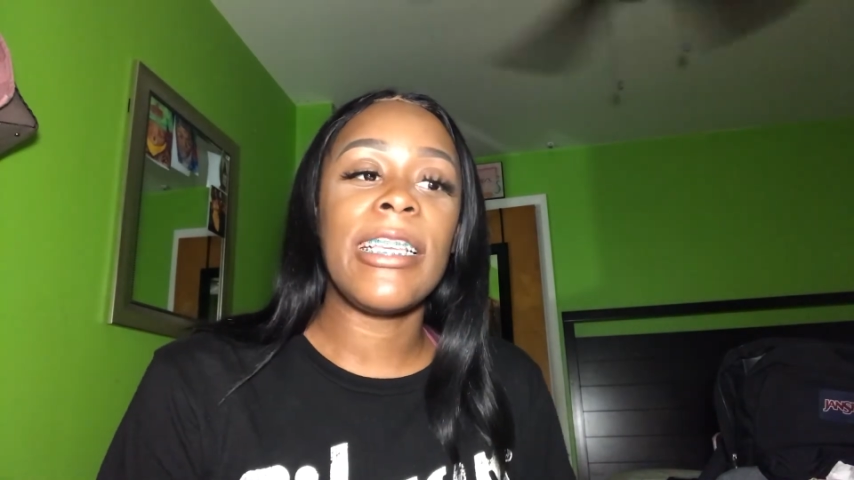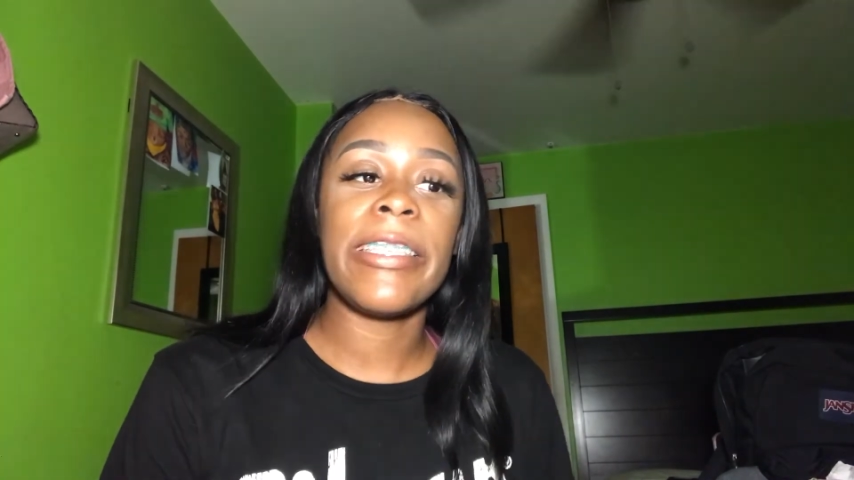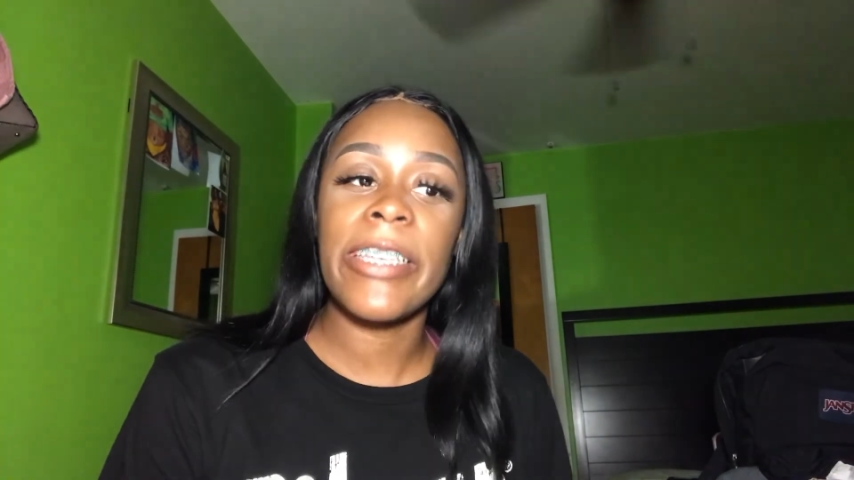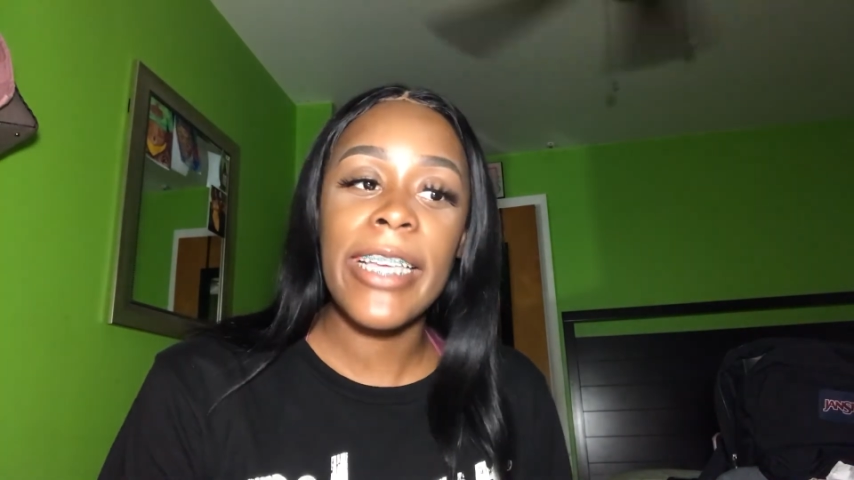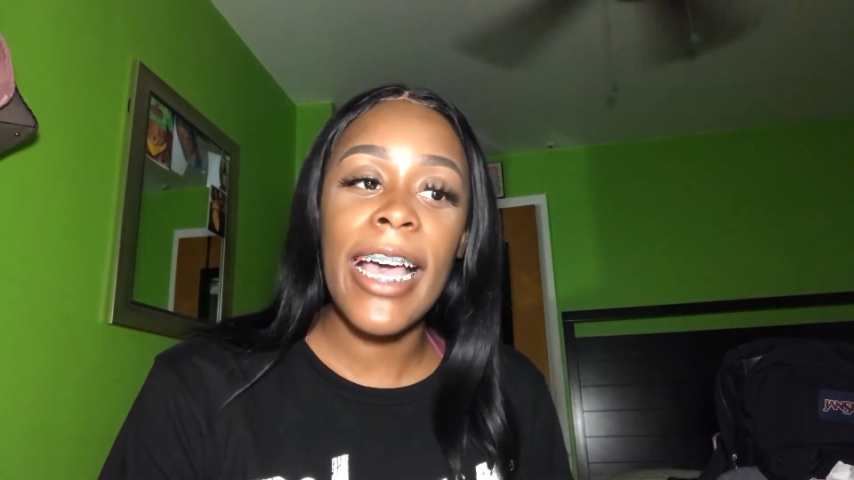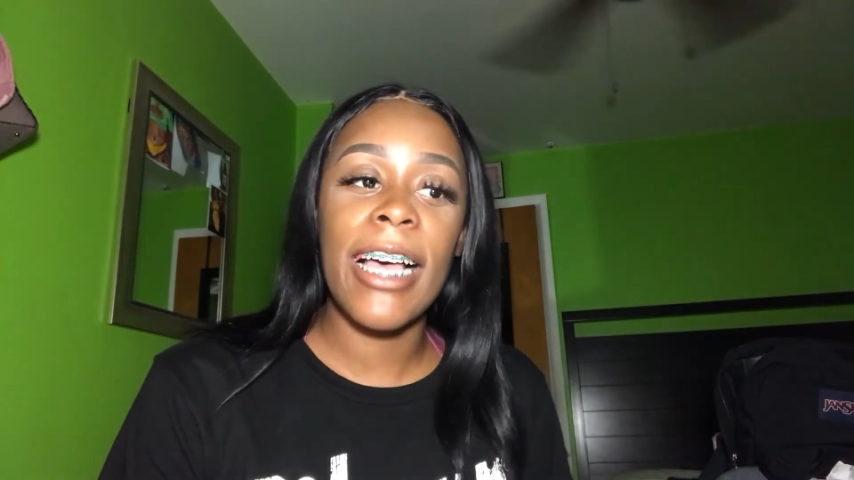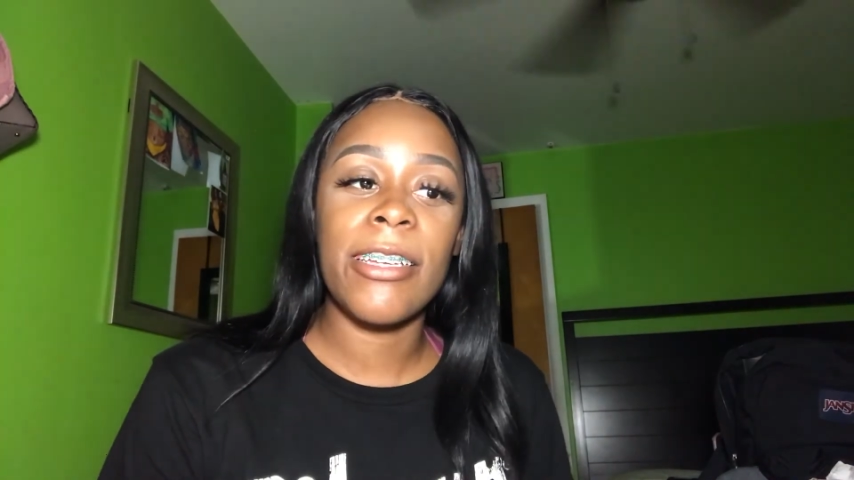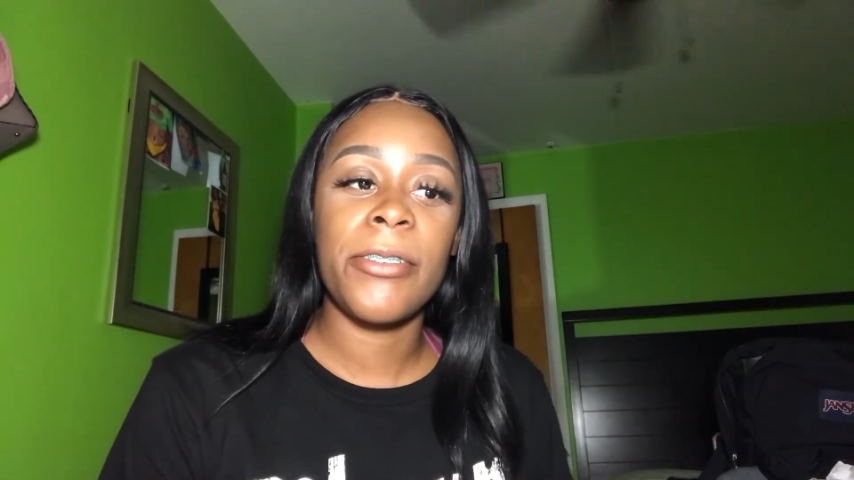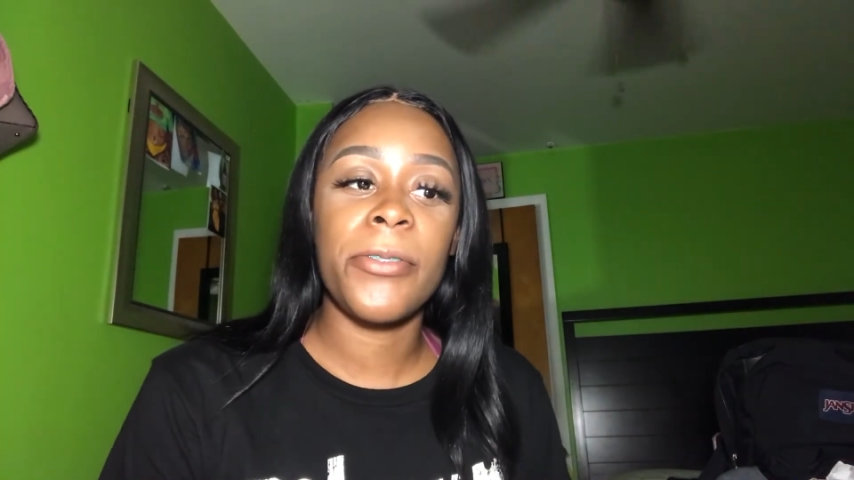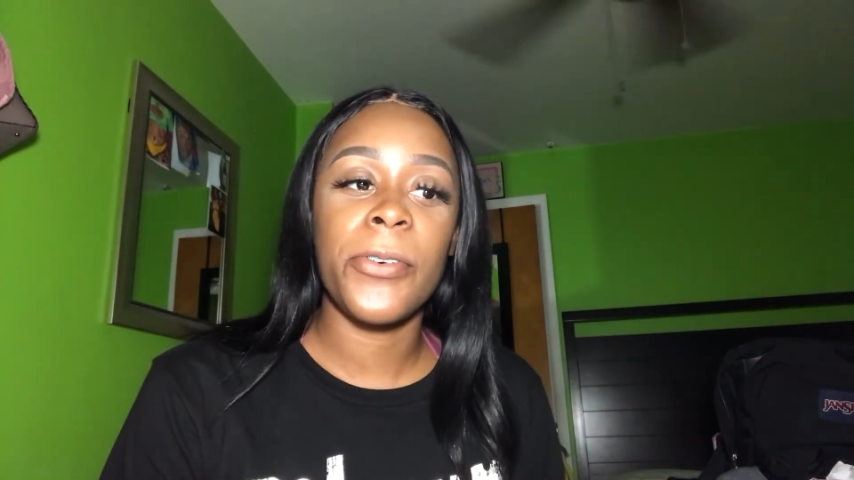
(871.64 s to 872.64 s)
So yeah,
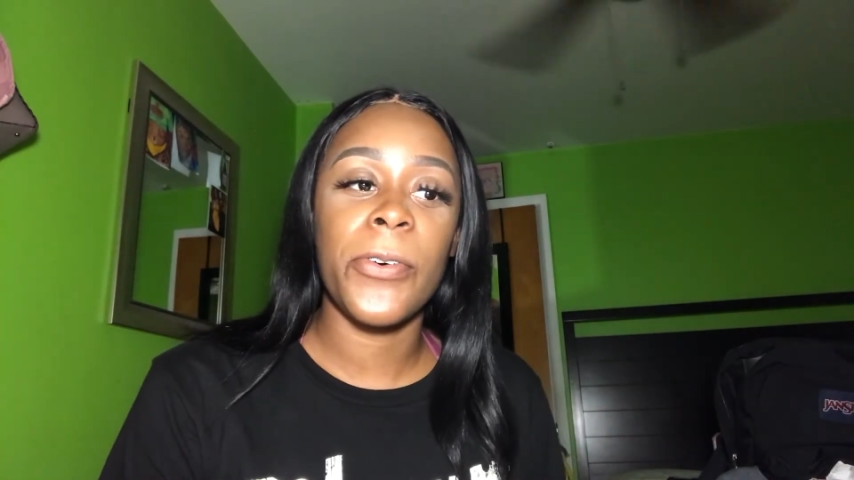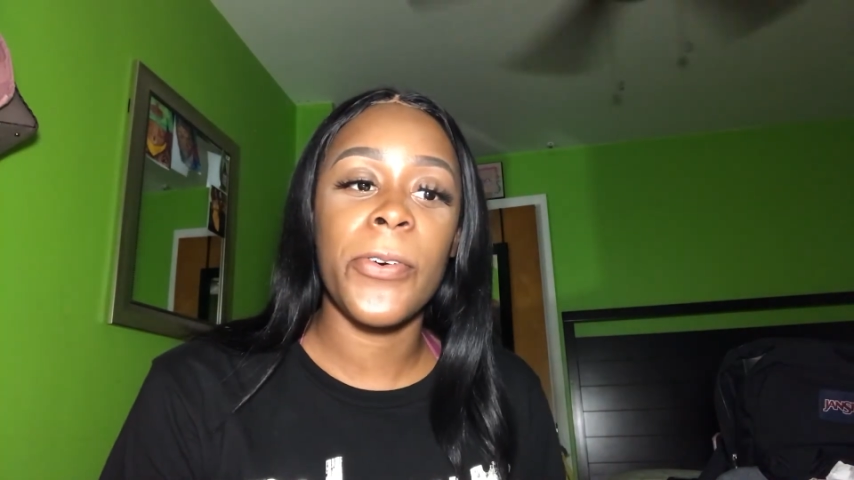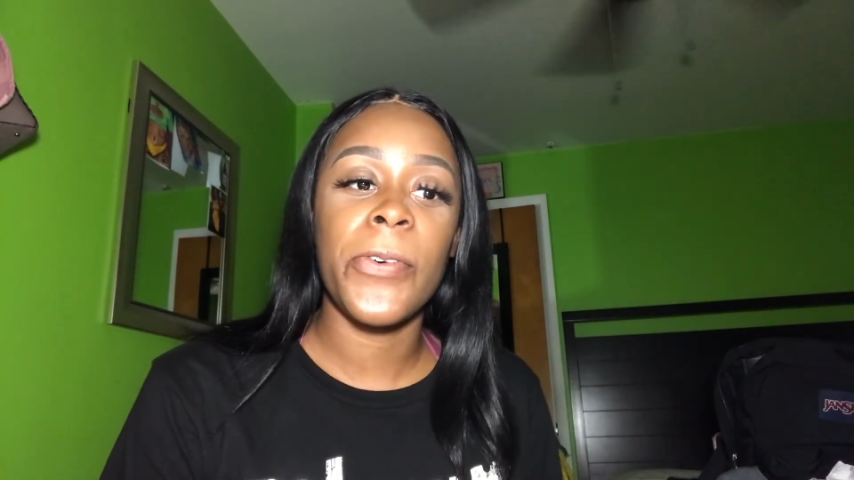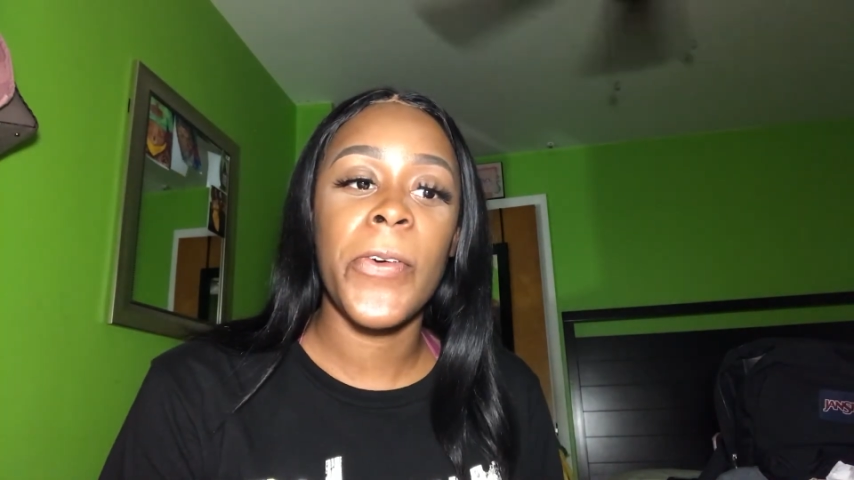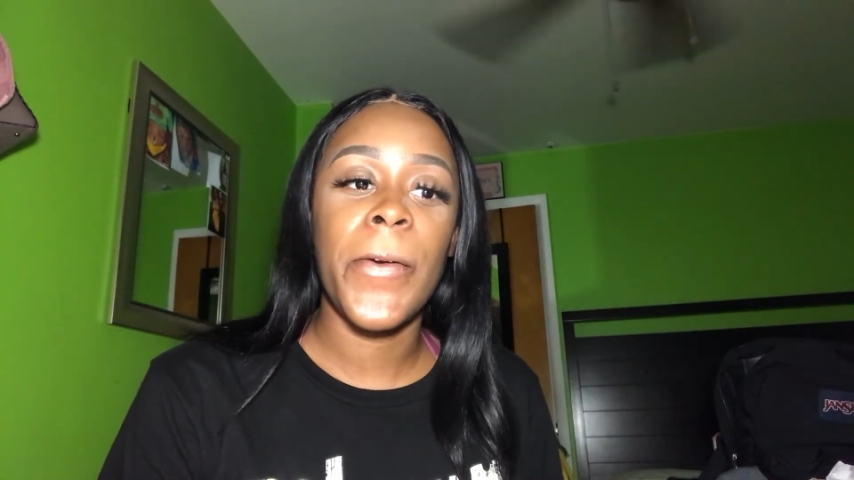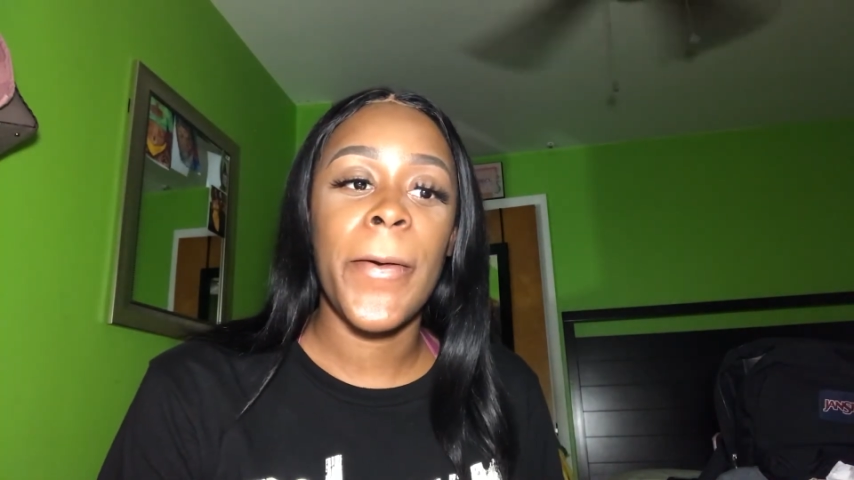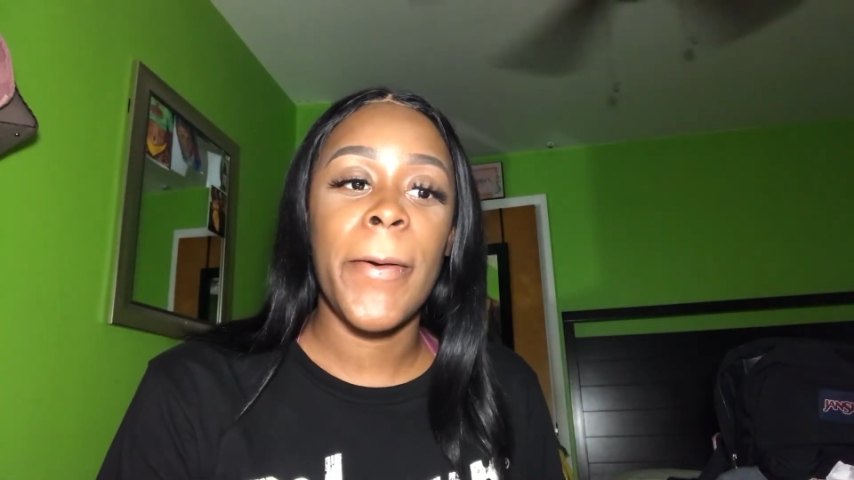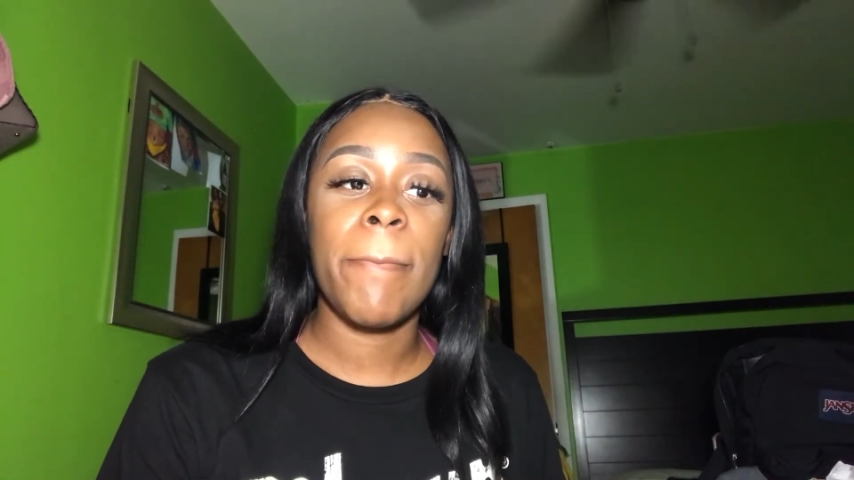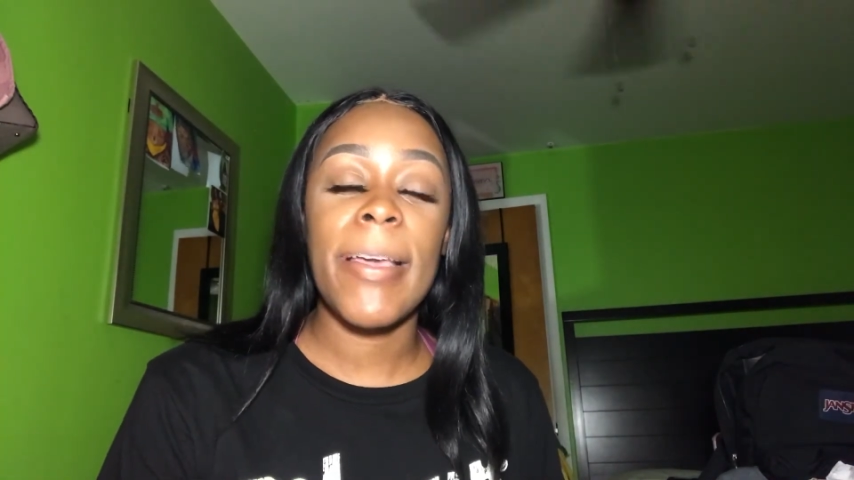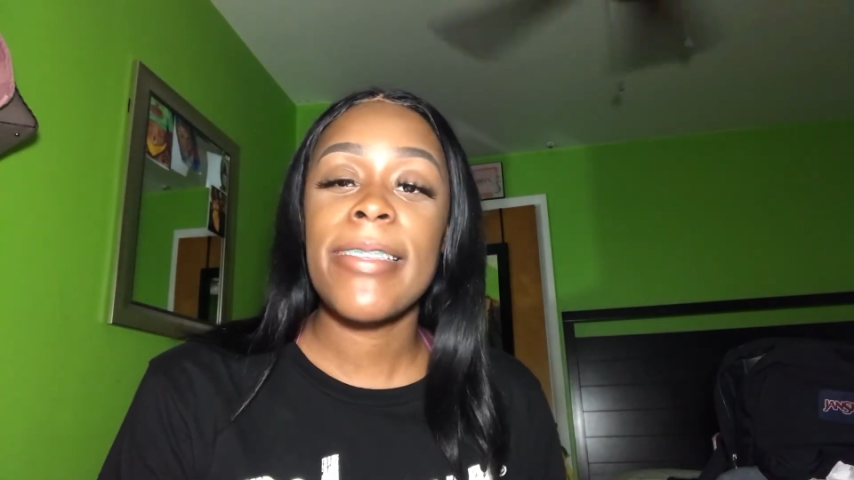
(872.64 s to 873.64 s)

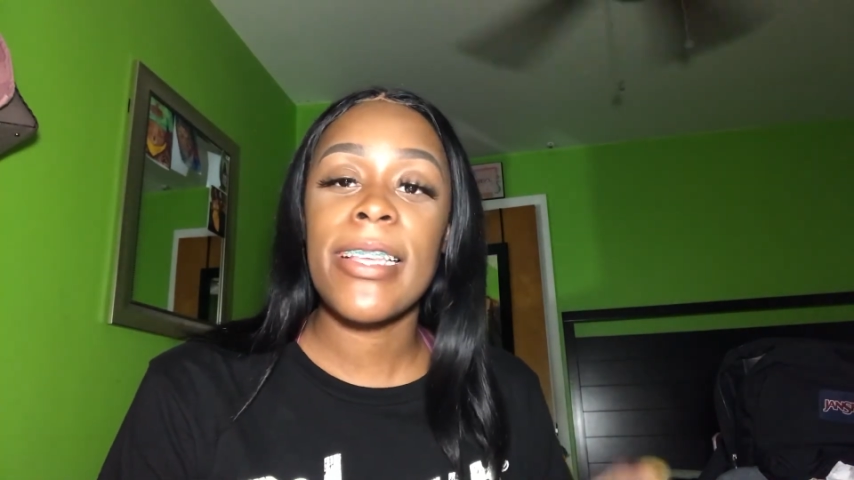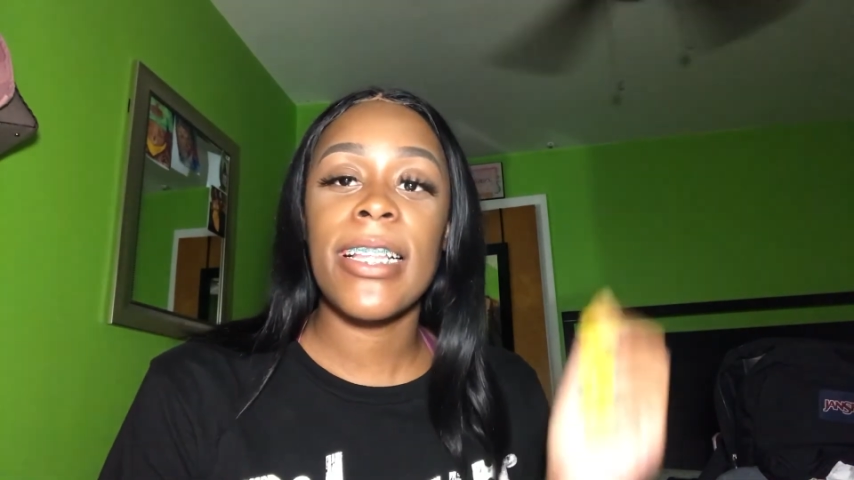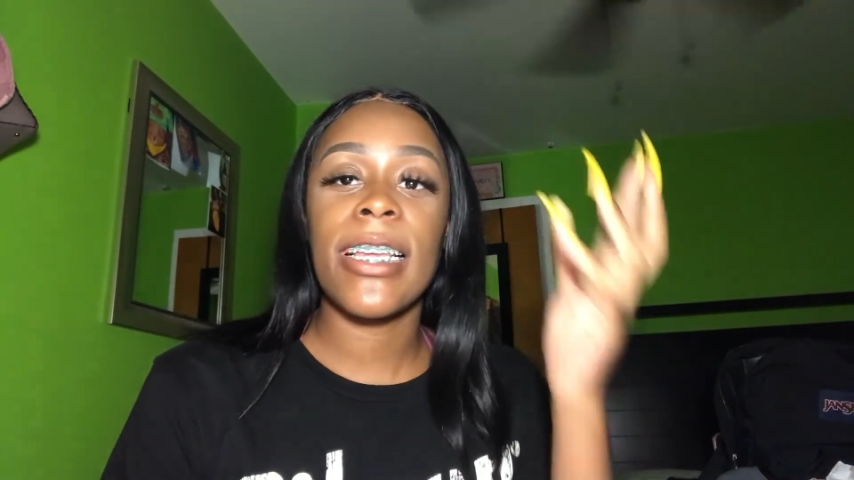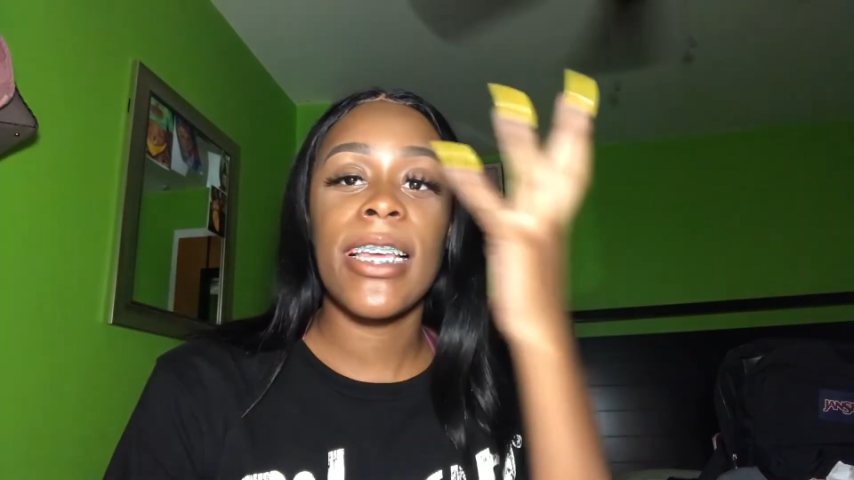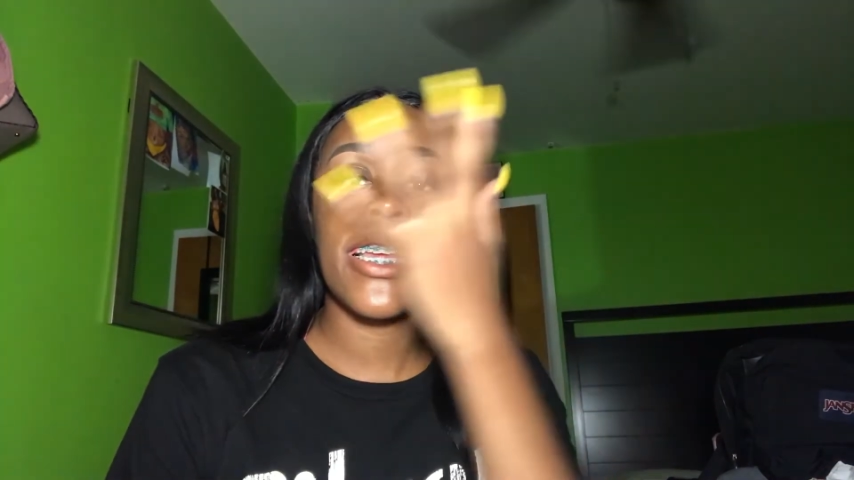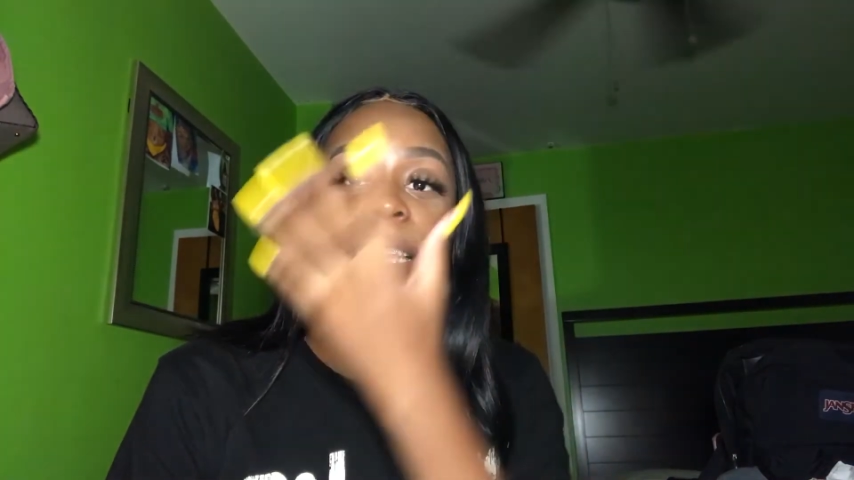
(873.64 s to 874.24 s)
basically